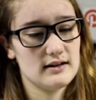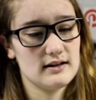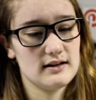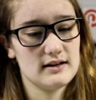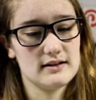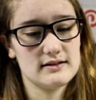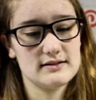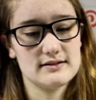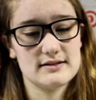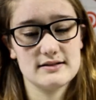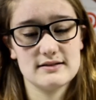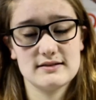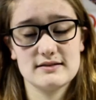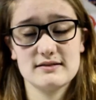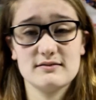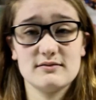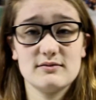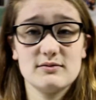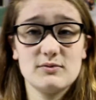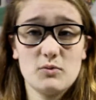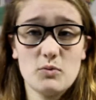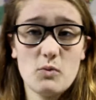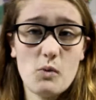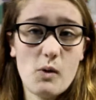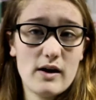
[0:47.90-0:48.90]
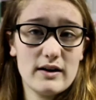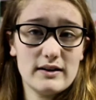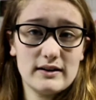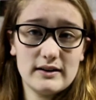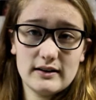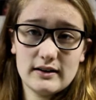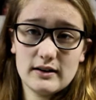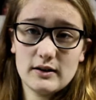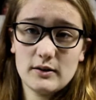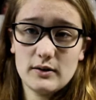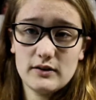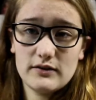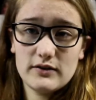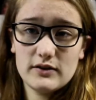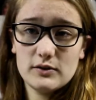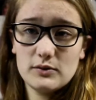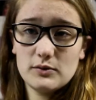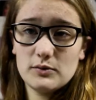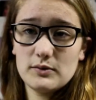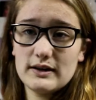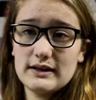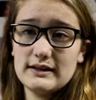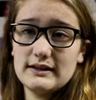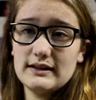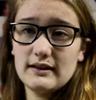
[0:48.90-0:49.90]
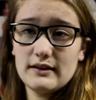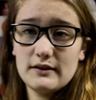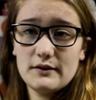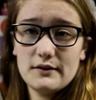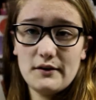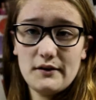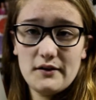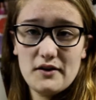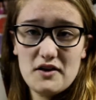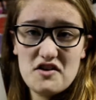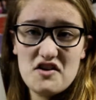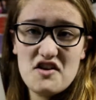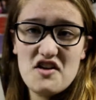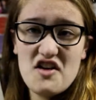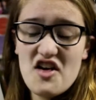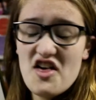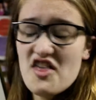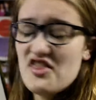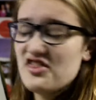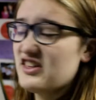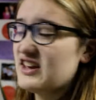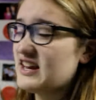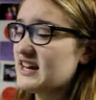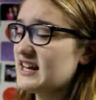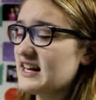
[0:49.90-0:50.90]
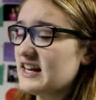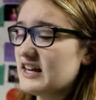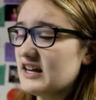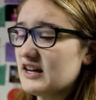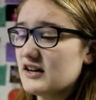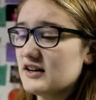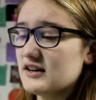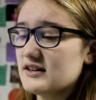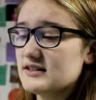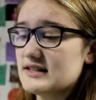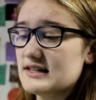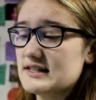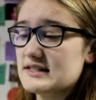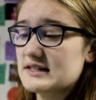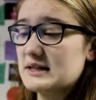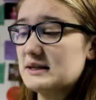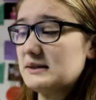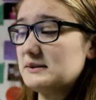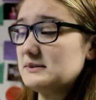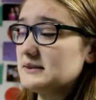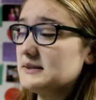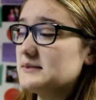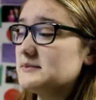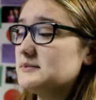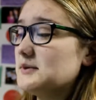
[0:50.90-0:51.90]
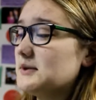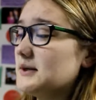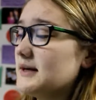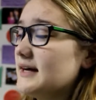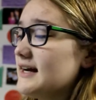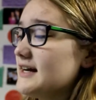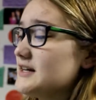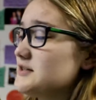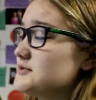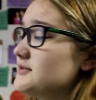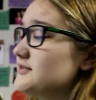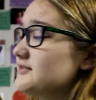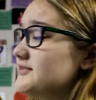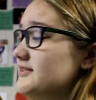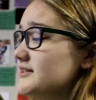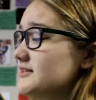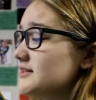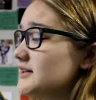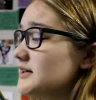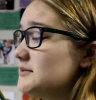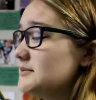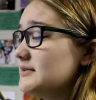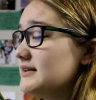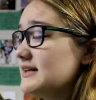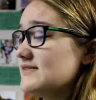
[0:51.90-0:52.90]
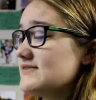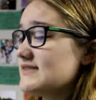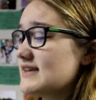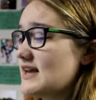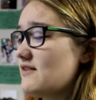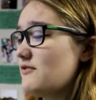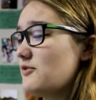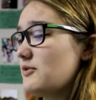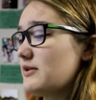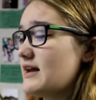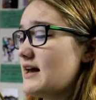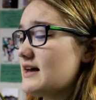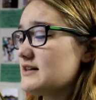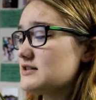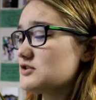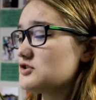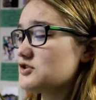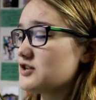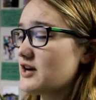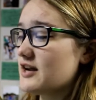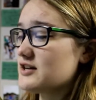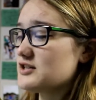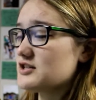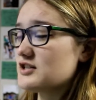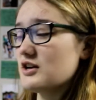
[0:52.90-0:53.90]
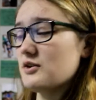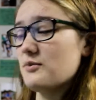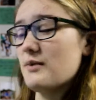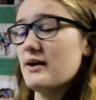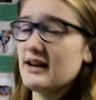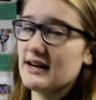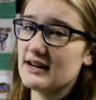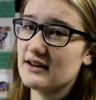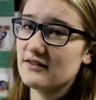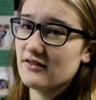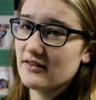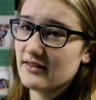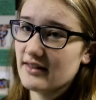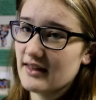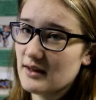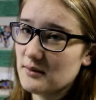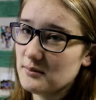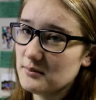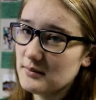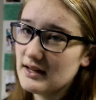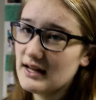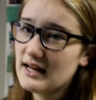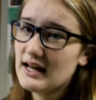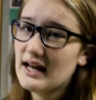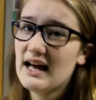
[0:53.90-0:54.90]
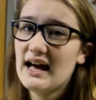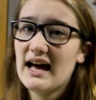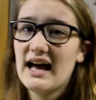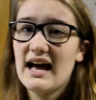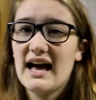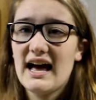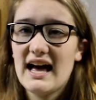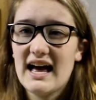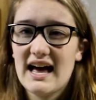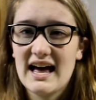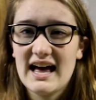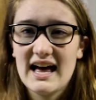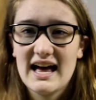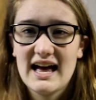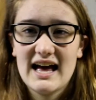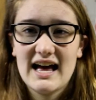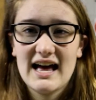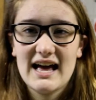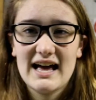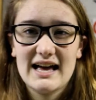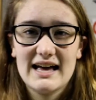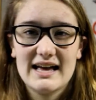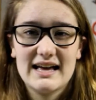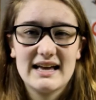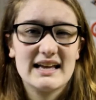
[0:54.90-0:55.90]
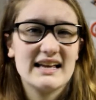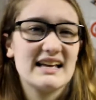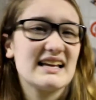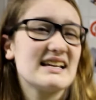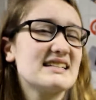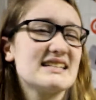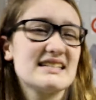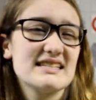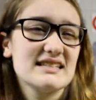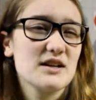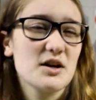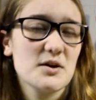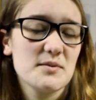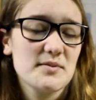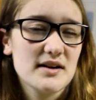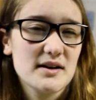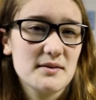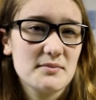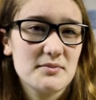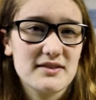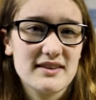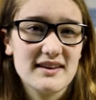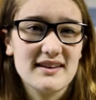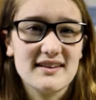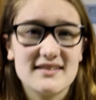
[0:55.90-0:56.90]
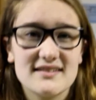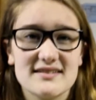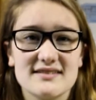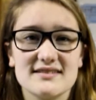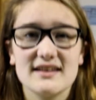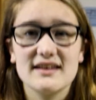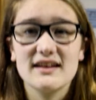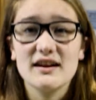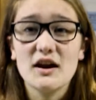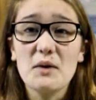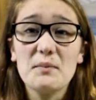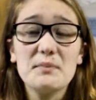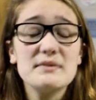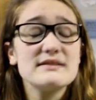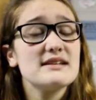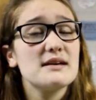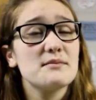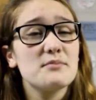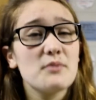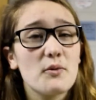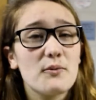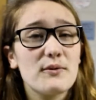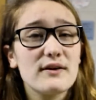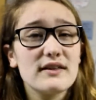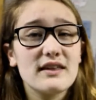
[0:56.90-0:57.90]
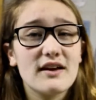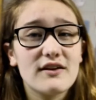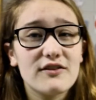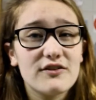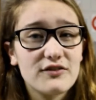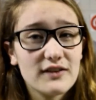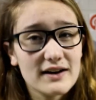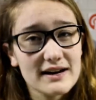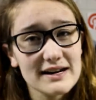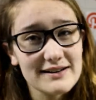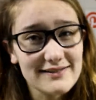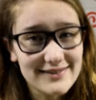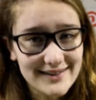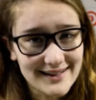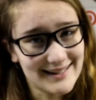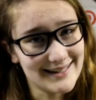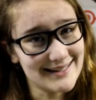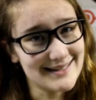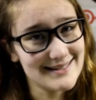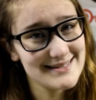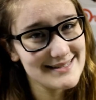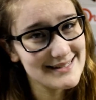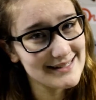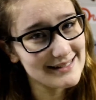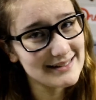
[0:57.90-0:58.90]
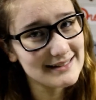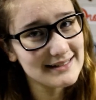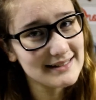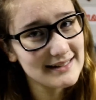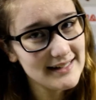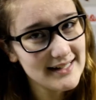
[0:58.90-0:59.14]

it's what, you know, if you read the little thing in here, it says golden boy Ezra Faulkner believes everyone has a tragedy waiting for them. It doesn't open up with his. It opens up with a friend of his